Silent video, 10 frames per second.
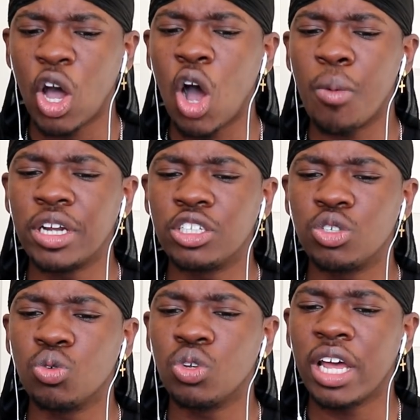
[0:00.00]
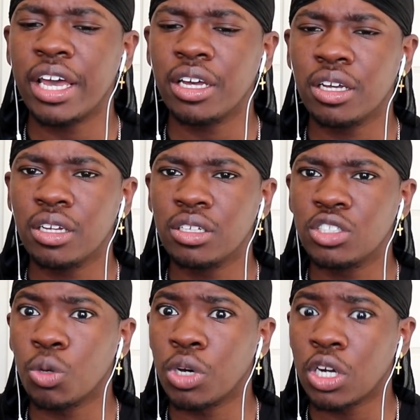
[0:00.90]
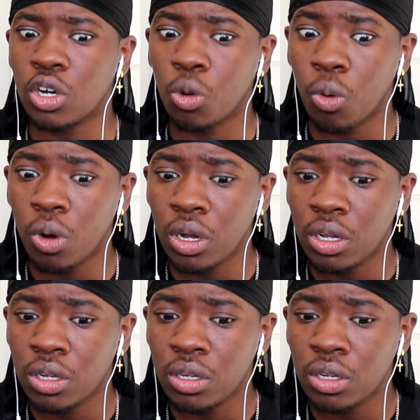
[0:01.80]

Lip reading: Already too late to want to go to war?